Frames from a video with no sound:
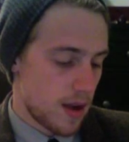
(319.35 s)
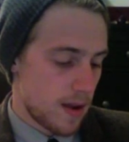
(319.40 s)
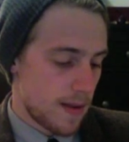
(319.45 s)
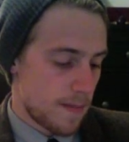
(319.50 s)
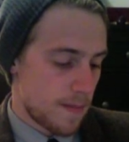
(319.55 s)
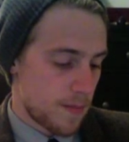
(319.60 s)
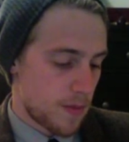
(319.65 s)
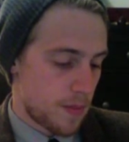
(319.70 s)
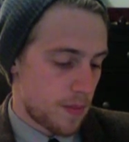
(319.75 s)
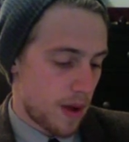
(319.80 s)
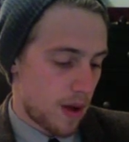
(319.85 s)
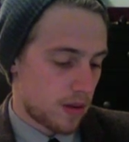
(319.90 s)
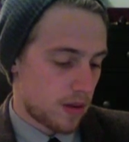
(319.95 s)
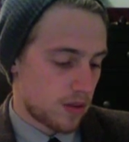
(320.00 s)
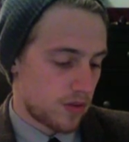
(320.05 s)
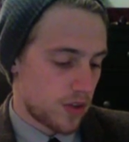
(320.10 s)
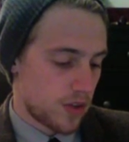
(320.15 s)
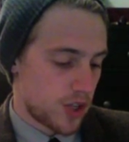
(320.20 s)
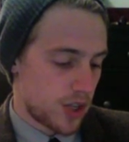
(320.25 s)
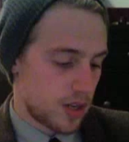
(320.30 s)
The balanced
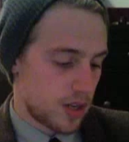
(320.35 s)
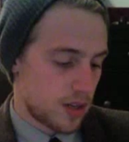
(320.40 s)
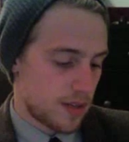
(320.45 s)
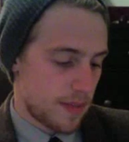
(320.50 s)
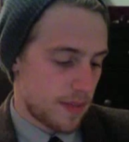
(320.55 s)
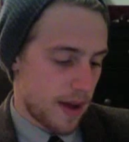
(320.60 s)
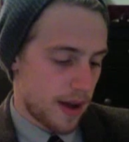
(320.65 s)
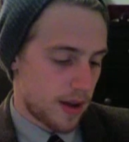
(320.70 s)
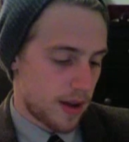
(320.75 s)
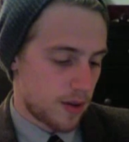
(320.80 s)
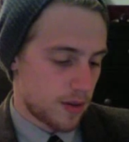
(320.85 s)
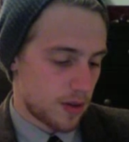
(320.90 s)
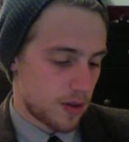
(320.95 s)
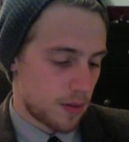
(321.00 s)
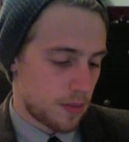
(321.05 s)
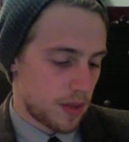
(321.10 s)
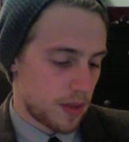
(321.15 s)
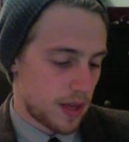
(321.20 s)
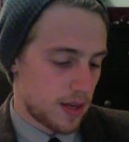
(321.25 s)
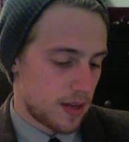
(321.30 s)
Virginia tobaccos are
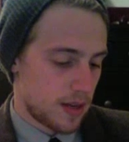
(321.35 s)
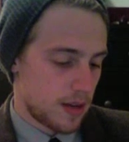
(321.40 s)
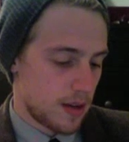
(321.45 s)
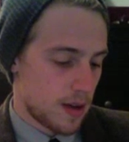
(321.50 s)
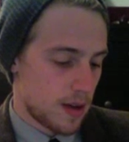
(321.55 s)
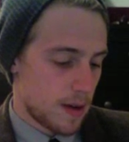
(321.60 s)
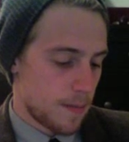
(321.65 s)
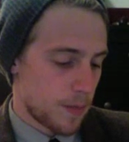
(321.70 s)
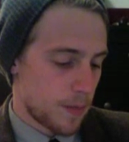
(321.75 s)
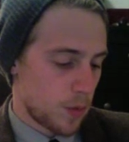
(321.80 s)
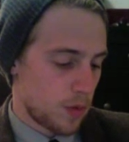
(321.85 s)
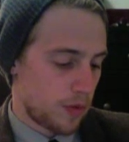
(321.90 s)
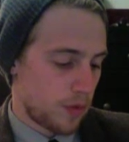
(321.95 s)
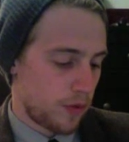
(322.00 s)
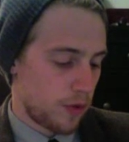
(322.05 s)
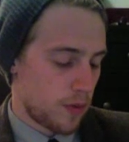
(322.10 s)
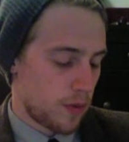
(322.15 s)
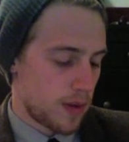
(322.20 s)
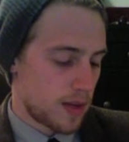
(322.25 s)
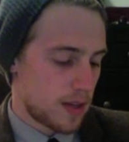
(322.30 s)
blended with
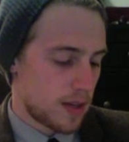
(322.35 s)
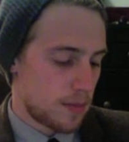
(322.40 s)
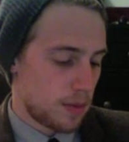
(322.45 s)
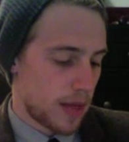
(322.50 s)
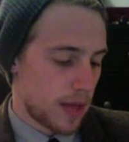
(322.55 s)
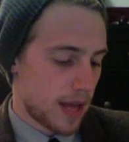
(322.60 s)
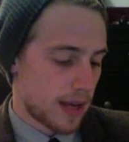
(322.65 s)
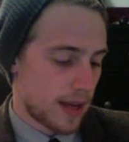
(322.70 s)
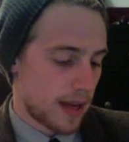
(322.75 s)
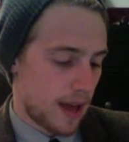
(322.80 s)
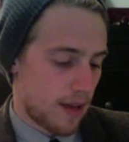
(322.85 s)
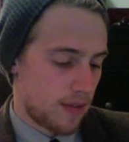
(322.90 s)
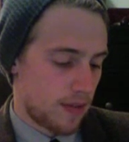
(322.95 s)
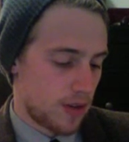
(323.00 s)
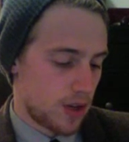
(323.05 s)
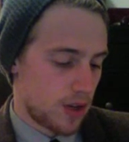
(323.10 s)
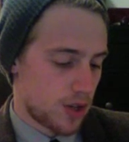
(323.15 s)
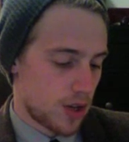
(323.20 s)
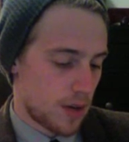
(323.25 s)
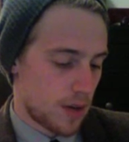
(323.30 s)
fermented black
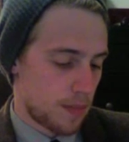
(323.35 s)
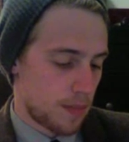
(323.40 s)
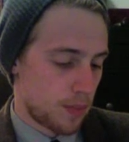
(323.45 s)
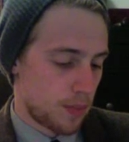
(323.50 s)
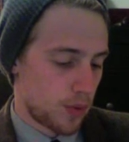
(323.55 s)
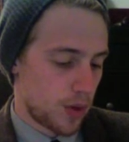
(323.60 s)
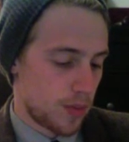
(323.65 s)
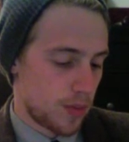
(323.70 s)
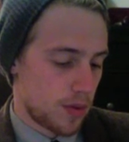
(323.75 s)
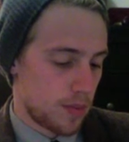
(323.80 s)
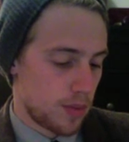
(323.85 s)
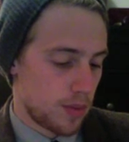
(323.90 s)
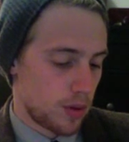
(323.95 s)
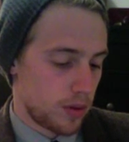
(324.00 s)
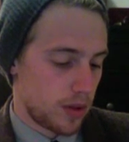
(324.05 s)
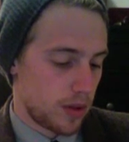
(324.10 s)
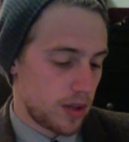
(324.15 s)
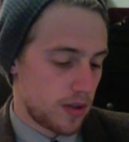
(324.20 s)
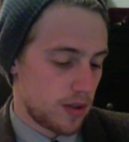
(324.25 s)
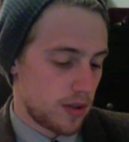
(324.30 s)
Cavendish and premium
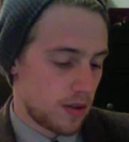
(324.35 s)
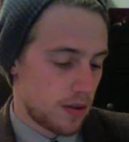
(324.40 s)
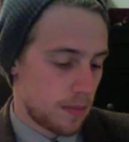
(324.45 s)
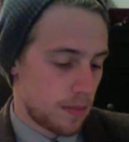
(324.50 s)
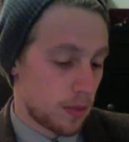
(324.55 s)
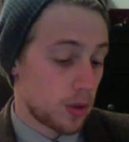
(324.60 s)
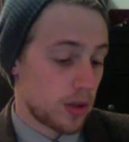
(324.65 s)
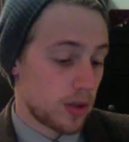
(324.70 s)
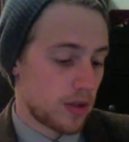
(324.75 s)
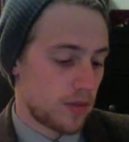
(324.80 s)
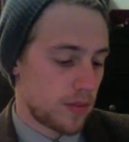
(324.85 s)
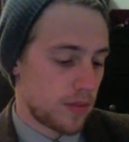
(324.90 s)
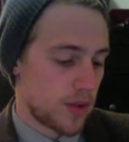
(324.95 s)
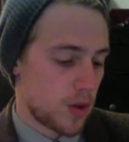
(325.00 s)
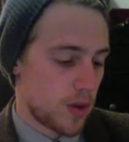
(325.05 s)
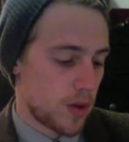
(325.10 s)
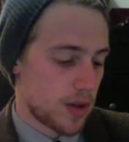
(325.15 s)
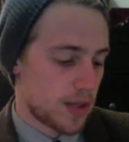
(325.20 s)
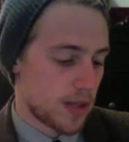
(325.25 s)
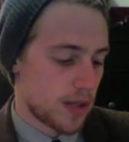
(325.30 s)
burley from the
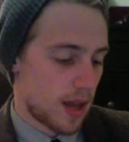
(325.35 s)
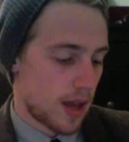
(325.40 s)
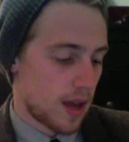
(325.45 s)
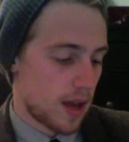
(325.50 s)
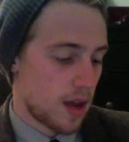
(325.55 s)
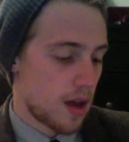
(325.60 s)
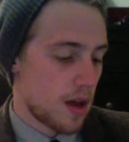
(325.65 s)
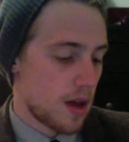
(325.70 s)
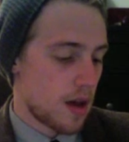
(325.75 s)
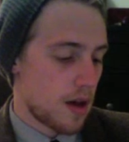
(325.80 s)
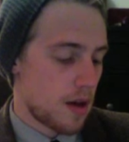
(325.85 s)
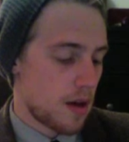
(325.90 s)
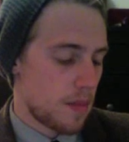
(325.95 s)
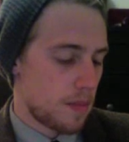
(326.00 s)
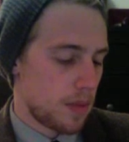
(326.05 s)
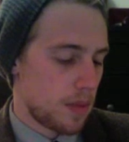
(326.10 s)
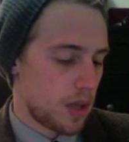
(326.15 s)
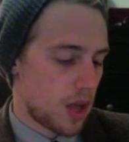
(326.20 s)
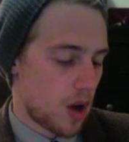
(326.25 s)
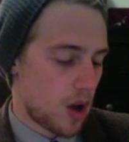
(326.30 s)
USA,
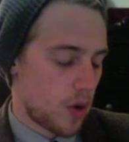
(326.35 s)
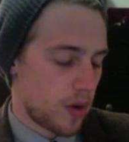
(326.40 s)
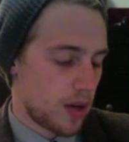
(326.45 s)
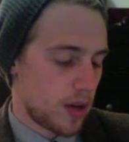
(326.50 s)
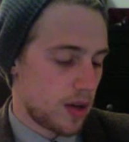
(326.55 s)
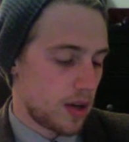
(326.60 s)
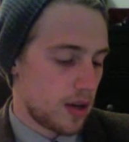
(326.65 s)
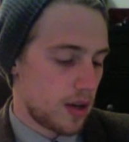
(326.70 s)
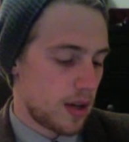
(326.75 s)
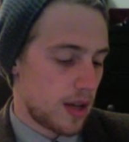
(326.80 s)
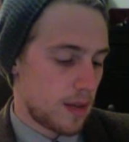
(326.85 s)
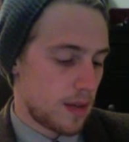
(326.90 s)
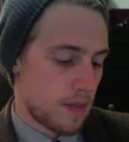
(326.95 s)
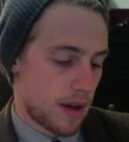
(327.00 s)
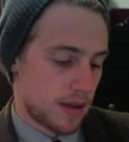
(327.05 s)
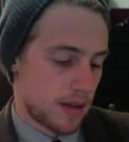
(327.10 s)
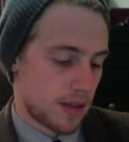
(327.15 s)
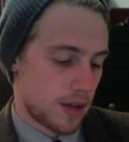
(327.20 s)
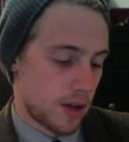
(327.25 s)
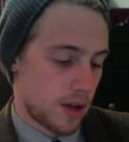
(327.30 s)
Malawi, and
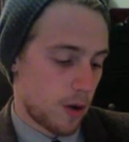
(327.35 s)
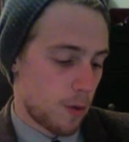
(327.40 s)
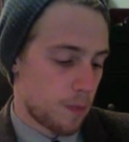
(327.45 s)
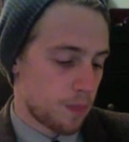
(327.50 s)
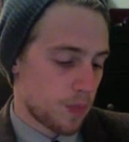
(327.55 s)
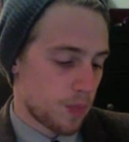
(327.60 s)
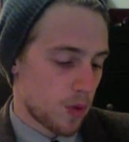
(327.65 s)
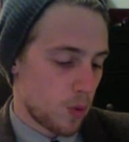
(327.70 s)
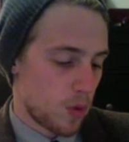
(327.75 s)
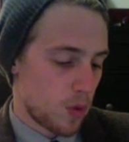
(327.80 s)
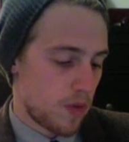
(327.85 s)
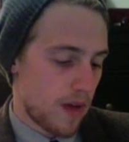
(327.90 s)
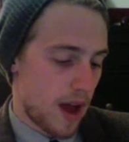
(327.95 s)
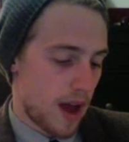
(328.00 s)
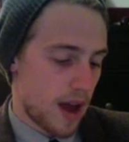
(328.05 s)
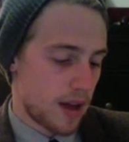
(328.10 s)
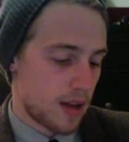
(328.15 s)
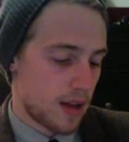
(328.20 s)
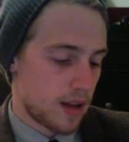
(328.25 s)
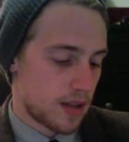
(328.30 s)
Mexico. We've
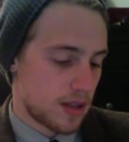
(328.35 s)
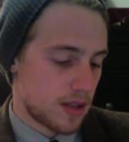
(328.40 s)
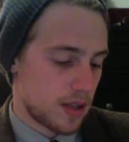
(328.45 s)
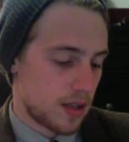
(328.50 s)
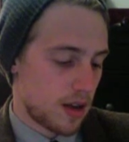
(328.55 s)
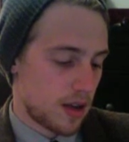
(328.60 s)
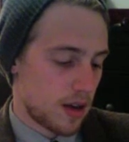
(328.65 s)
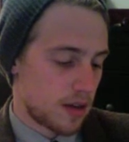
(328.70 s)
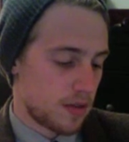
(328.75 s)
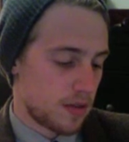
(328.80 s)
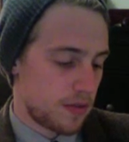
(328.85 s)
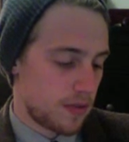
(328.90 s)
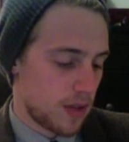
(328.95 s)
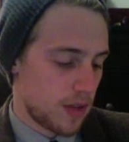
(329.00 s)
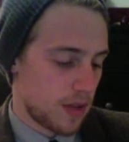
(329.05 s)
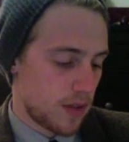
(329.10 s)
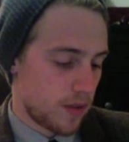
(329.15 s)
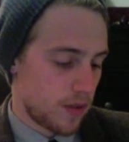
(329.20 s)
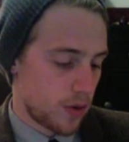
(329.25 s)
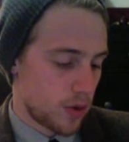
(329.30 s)
added a seductive
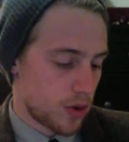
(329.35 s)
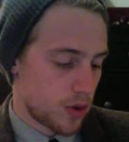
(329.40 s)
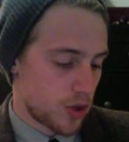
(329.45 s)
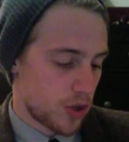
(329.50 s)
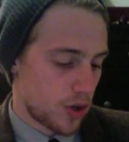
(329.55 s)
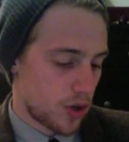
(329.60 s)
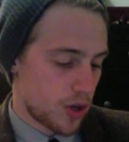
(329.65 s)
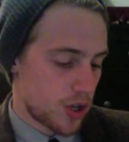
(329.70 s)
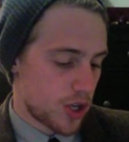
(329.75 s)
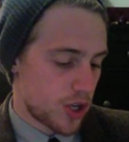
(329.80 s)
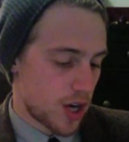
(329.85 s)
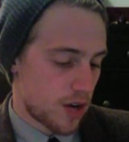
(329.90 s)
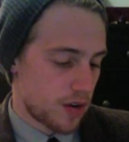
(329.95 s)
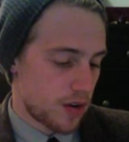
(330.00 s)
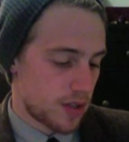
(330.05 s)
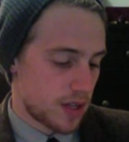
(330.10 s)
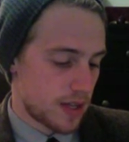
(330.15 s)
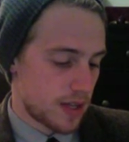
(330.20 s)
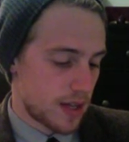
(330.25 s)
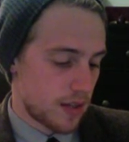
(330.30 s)
flavor to ensure a
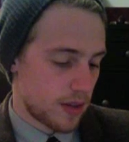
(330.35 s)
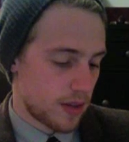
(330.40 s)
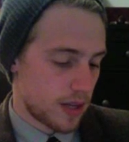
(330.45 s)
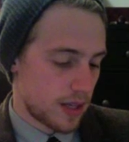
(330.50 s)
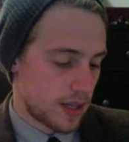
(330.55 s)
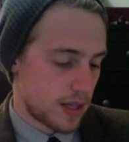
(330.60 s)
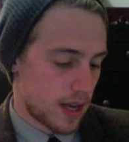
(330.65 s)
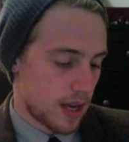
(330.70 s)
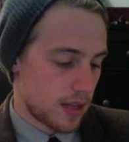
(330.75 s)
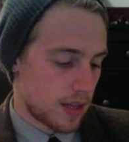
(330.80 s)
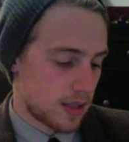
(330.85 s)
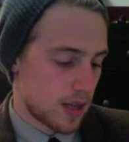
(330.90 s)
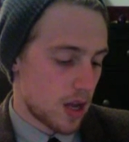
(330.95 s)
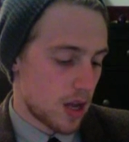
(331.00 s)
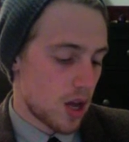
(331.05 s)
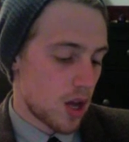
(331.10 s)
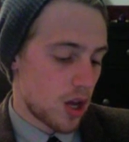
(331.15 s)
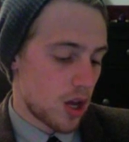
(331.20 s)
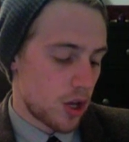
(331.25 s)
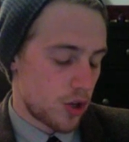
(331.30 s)
generous and delicate taste,
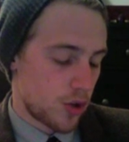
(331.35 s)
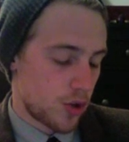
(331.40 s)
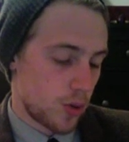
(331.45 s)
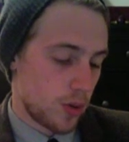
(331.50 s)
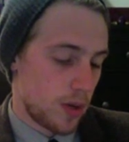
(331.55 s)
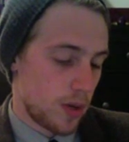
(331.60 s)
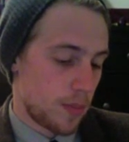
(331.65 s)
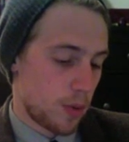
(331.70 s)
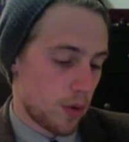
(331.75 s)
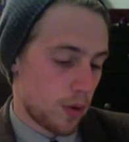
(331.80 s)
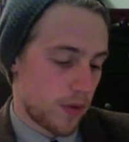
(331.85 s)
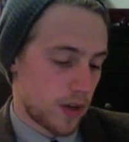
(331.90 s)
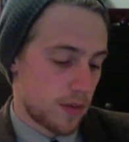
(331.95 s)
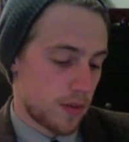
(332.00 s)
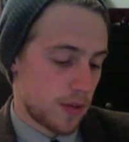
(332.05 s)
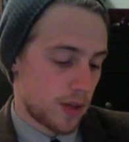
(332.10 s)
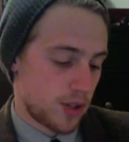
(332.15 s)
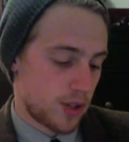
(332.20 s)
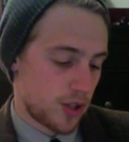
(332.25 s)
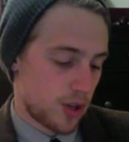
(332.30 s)
a truly perfect
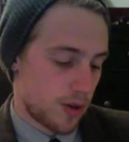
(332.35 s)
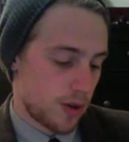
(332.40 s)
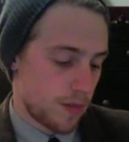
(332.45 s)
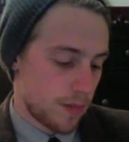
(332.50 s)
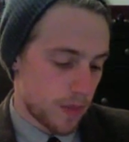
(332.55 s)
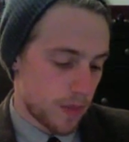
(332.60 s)
mixture.